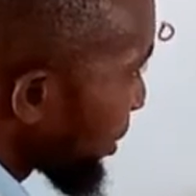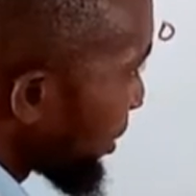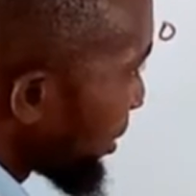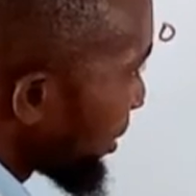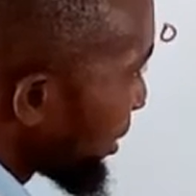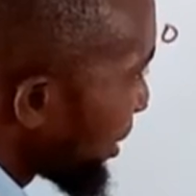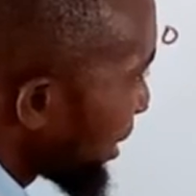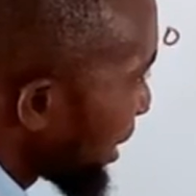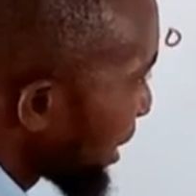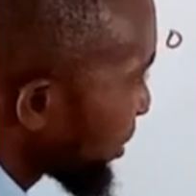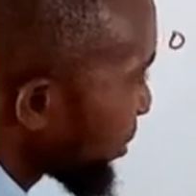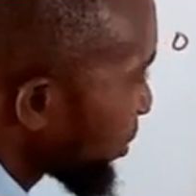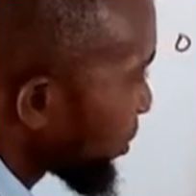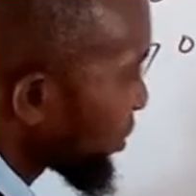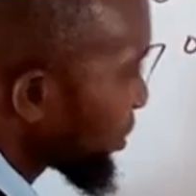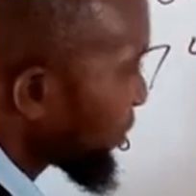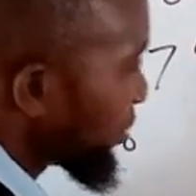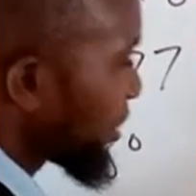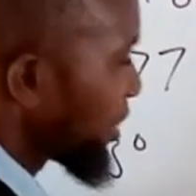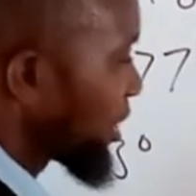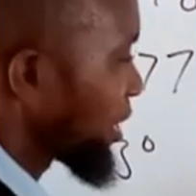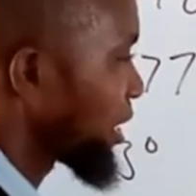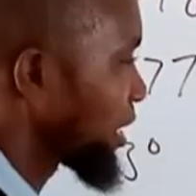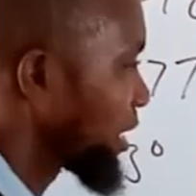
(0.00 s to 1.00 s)
Let us
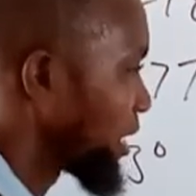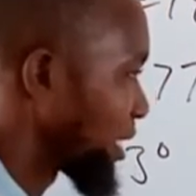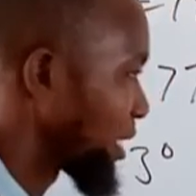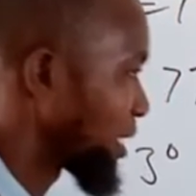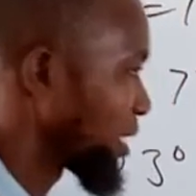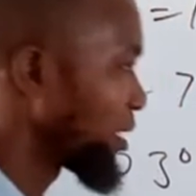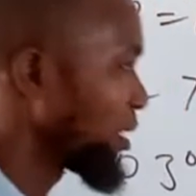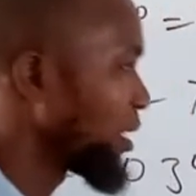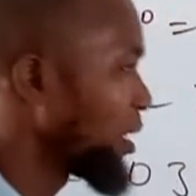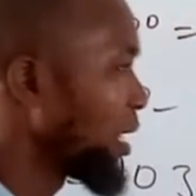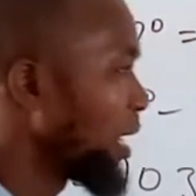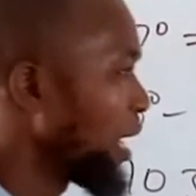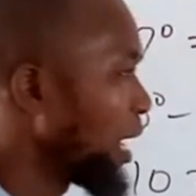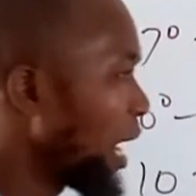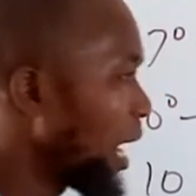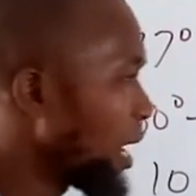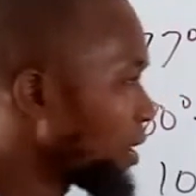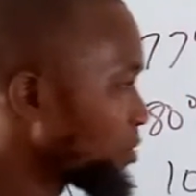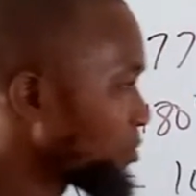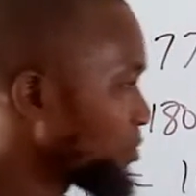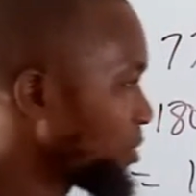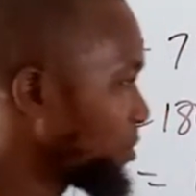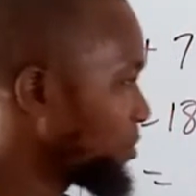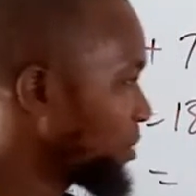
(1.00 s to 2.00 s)
treat it.
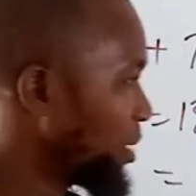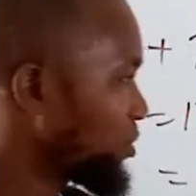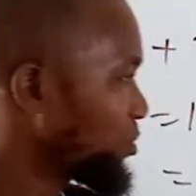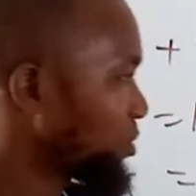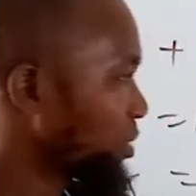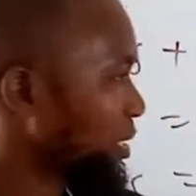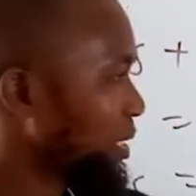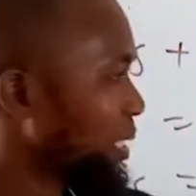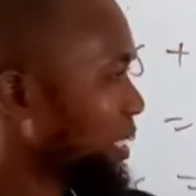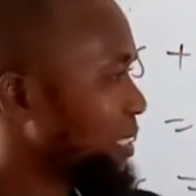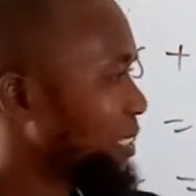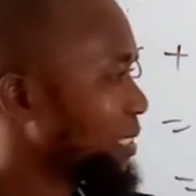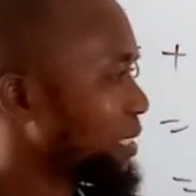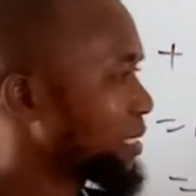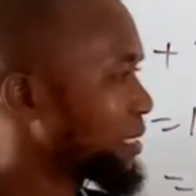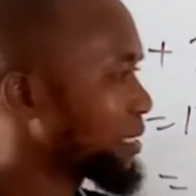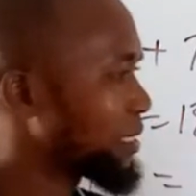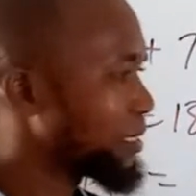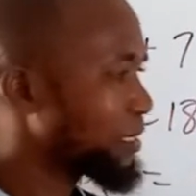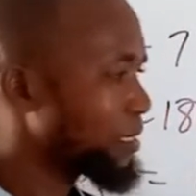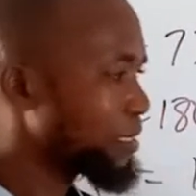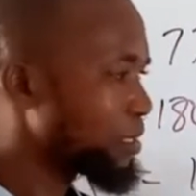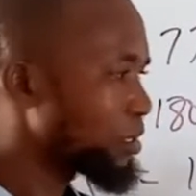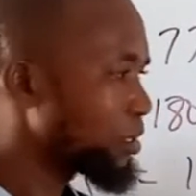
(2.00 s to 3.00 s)
And remember, we said this
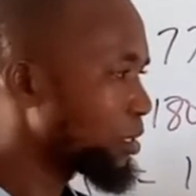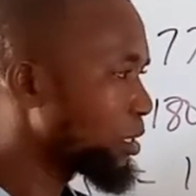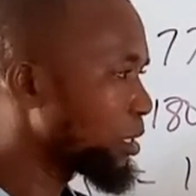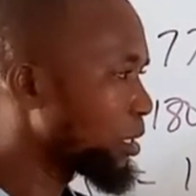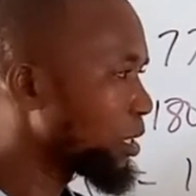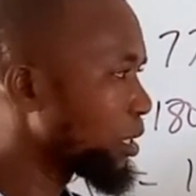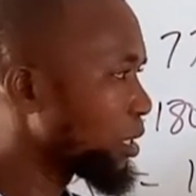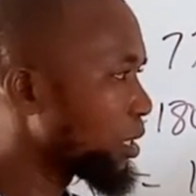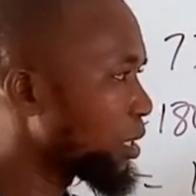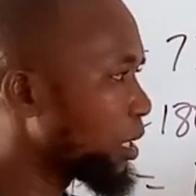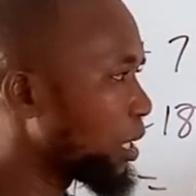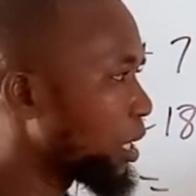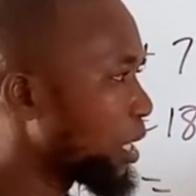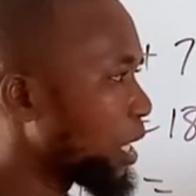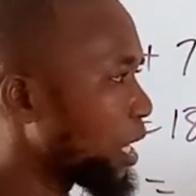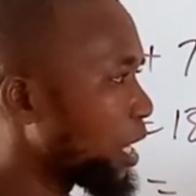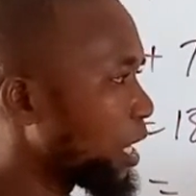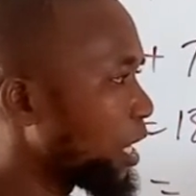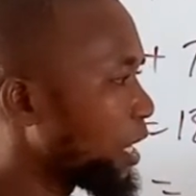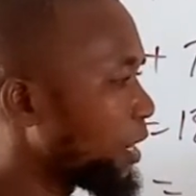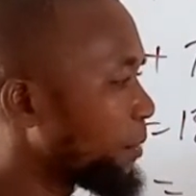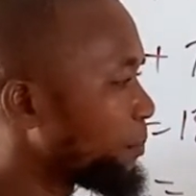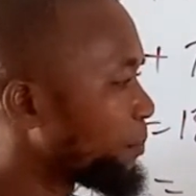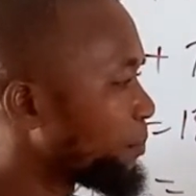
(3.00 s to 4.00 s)
thing
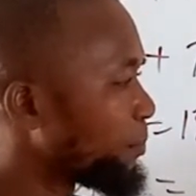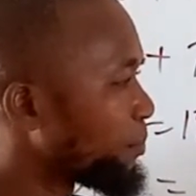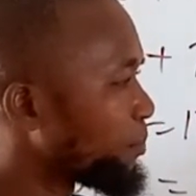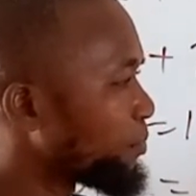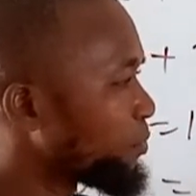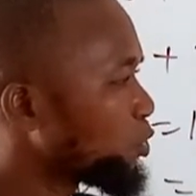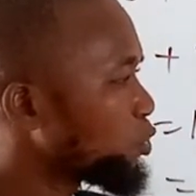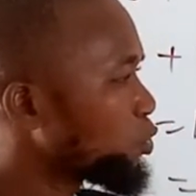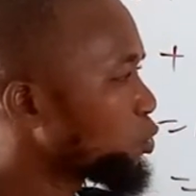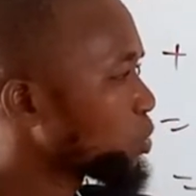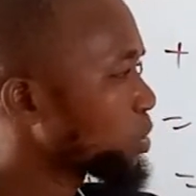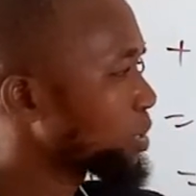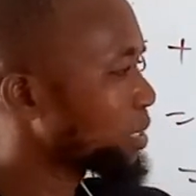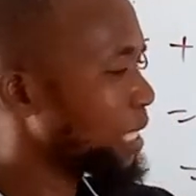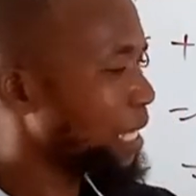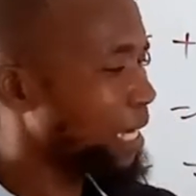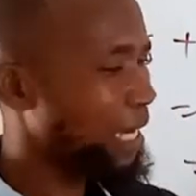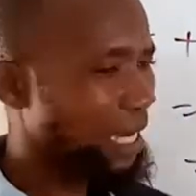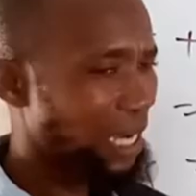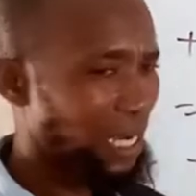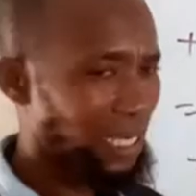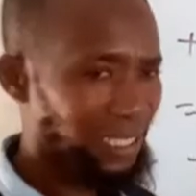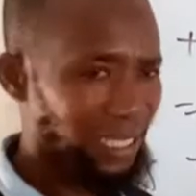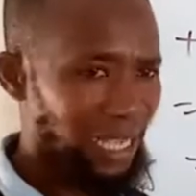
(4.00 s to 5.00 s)
looks like
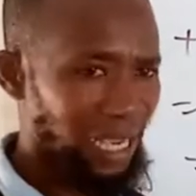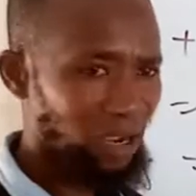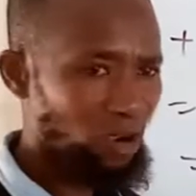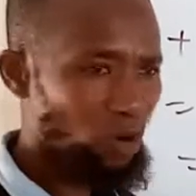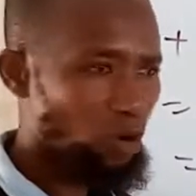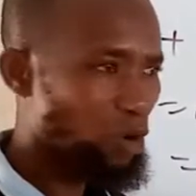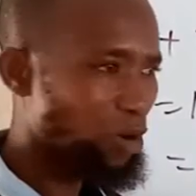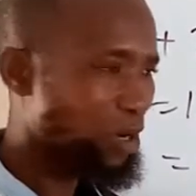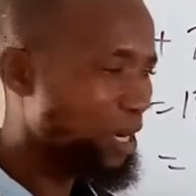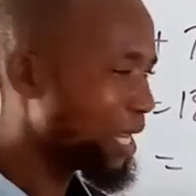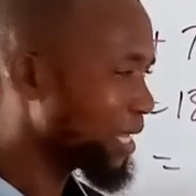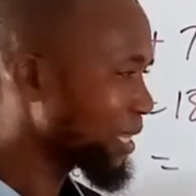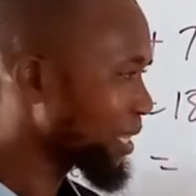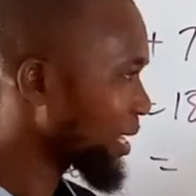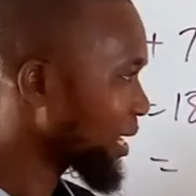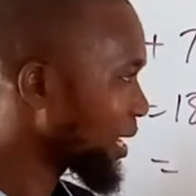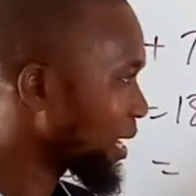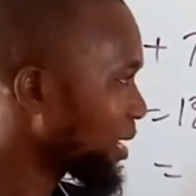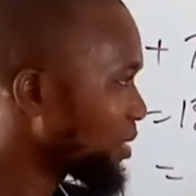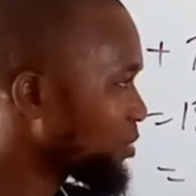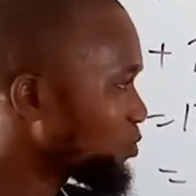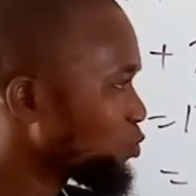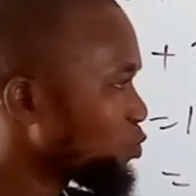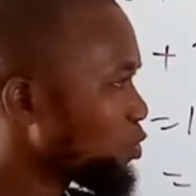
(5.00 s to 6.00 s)
a circuit
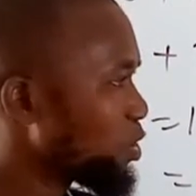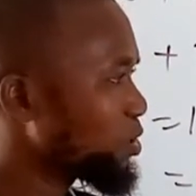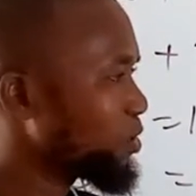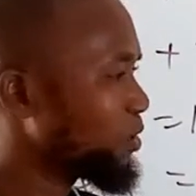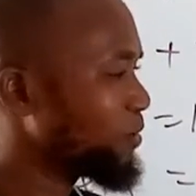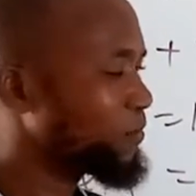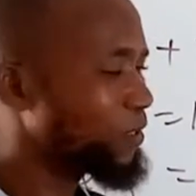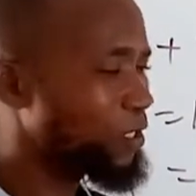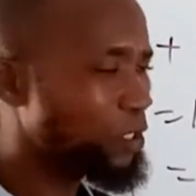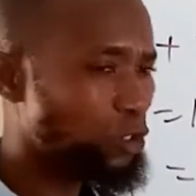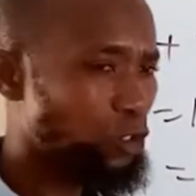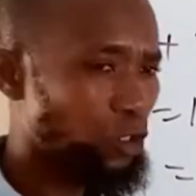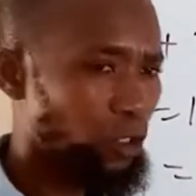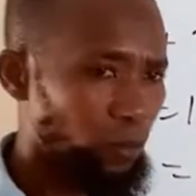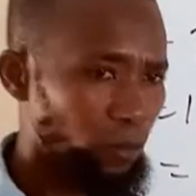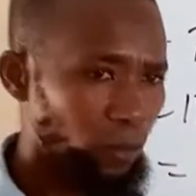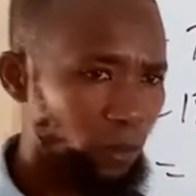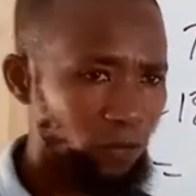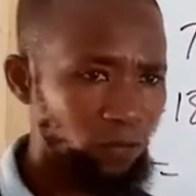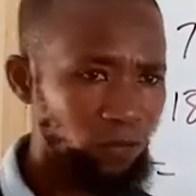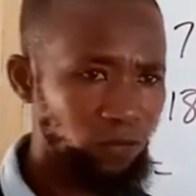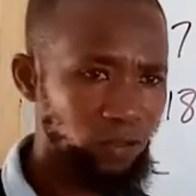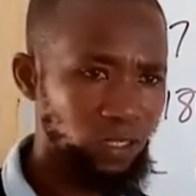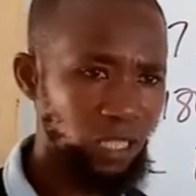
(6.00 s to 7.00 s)
quadrilateral. One of the jobs
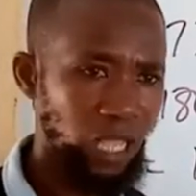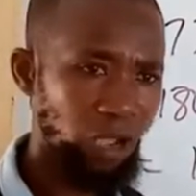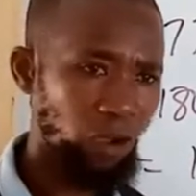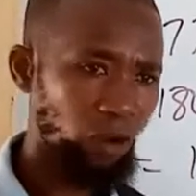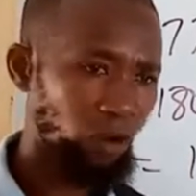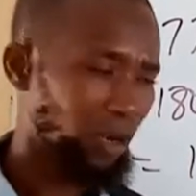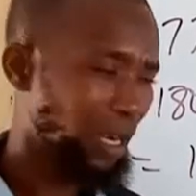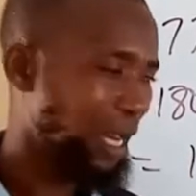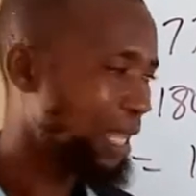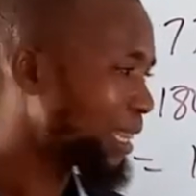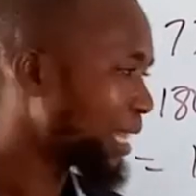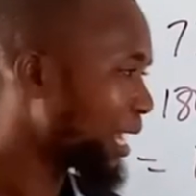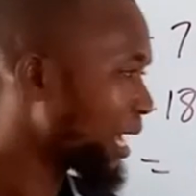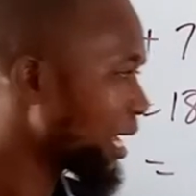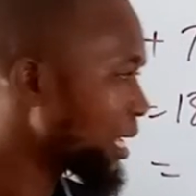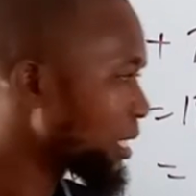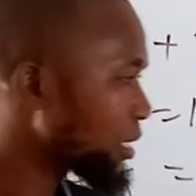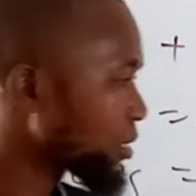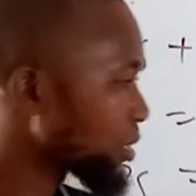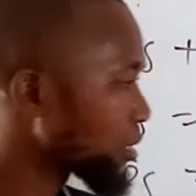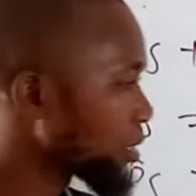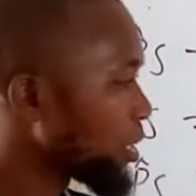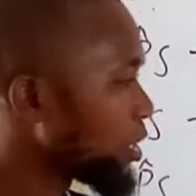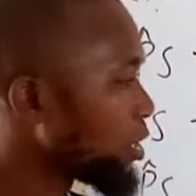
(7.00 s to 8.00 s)
of circuit quadrilateral
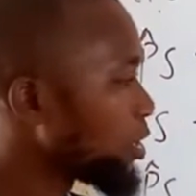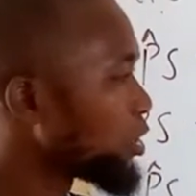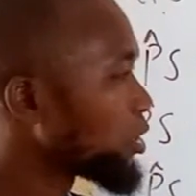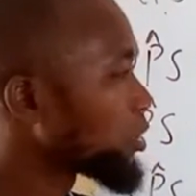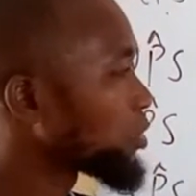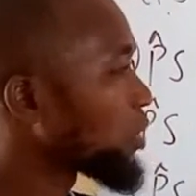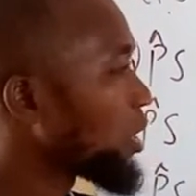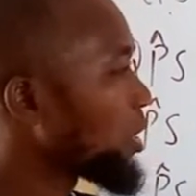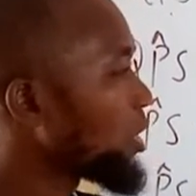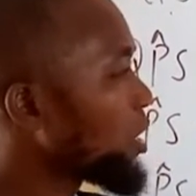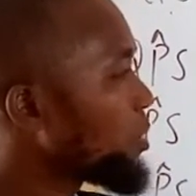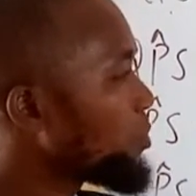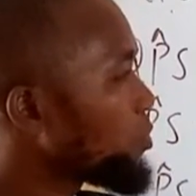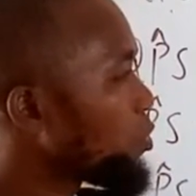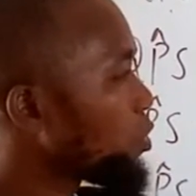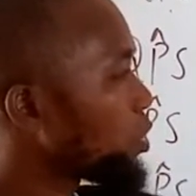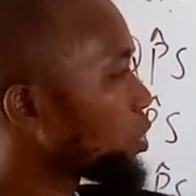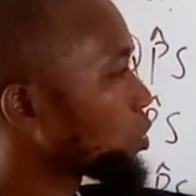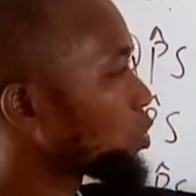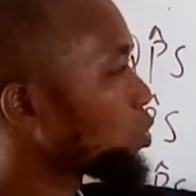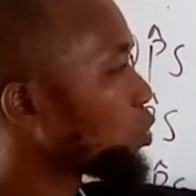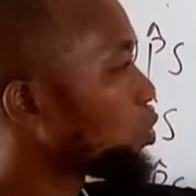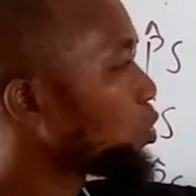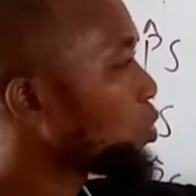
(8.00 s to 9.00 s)
is to enable
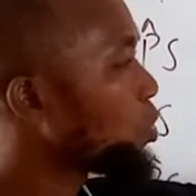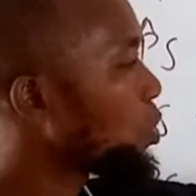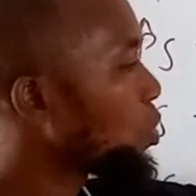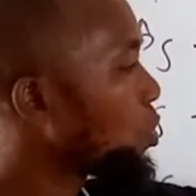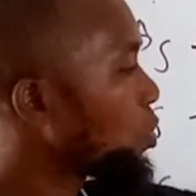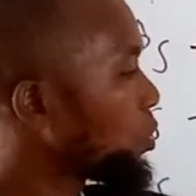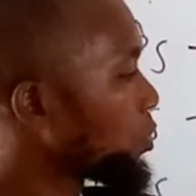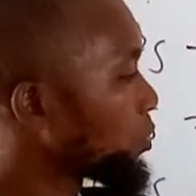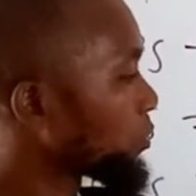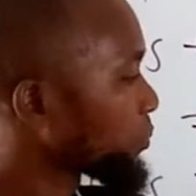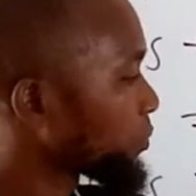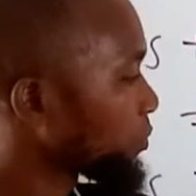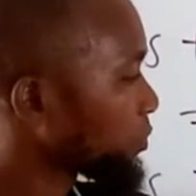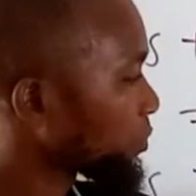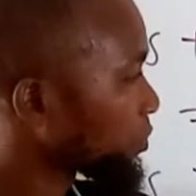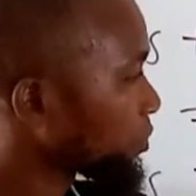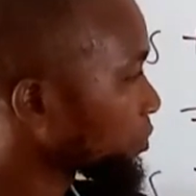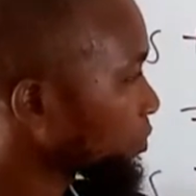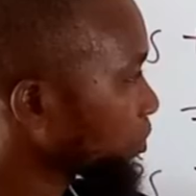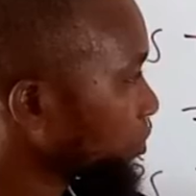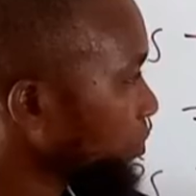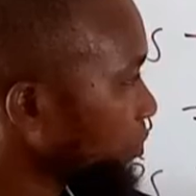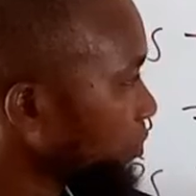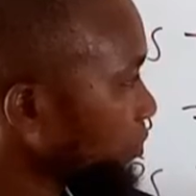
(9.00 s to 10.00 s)
us to know.
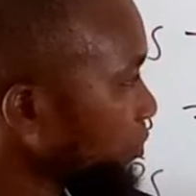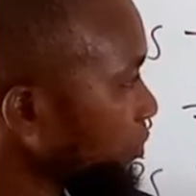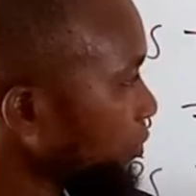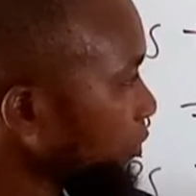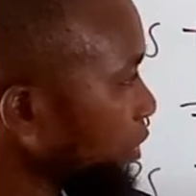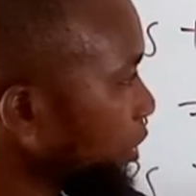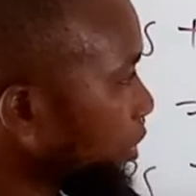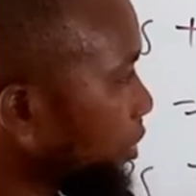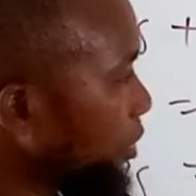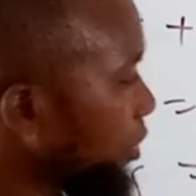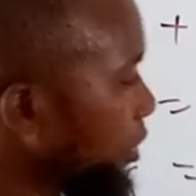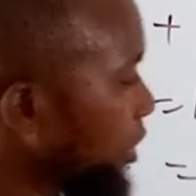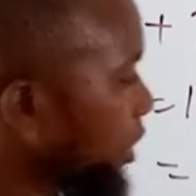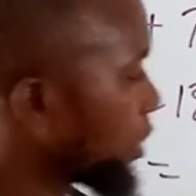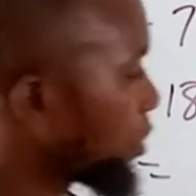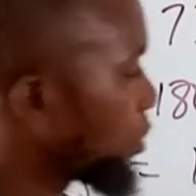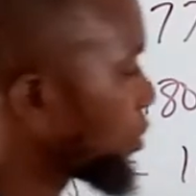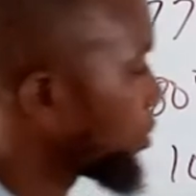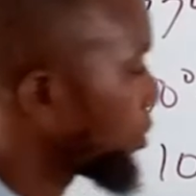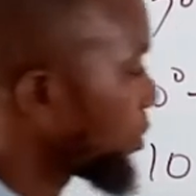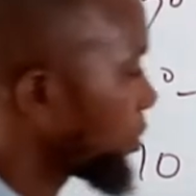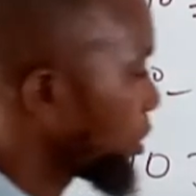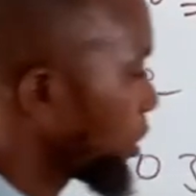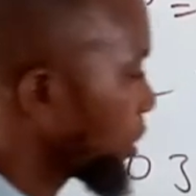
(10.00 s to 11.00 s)

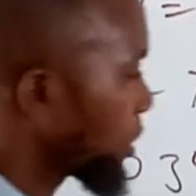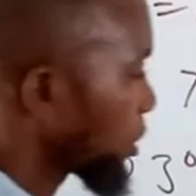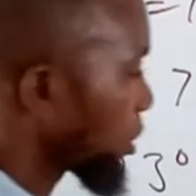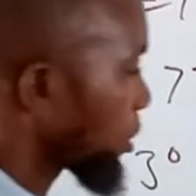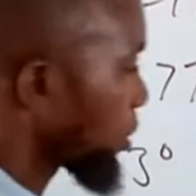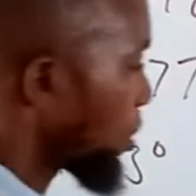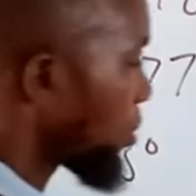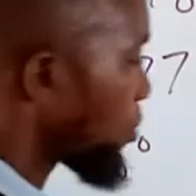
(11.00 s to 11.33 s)
Now, this is not